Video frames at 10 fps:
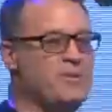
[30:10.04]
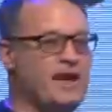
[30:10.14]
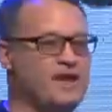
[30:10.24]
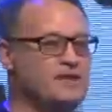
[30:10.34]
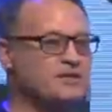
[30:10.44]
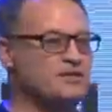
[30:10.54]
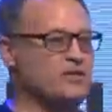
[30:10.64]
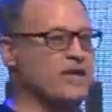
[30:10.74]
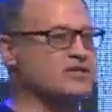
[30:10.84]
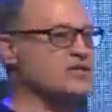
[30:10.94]
pen,
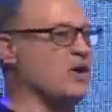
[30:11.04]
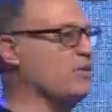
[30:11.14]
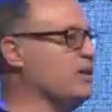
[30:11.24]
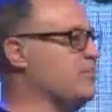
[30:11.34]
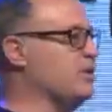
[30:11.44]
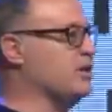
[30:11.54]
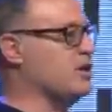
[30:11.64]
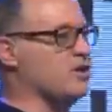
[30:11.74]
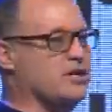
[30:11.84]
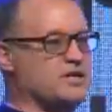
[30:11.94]
so that's not really
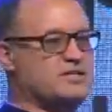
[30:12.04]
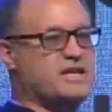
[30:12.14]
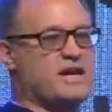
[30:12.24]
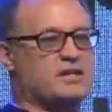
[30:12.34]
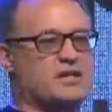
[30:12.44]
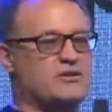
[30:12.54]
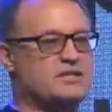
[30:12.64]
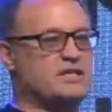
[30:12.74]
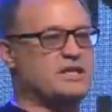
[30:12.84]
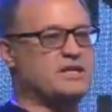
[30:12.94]
building our kids' tech
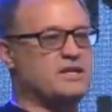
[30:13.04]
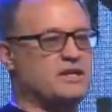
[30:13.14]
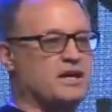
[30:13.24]
literacy.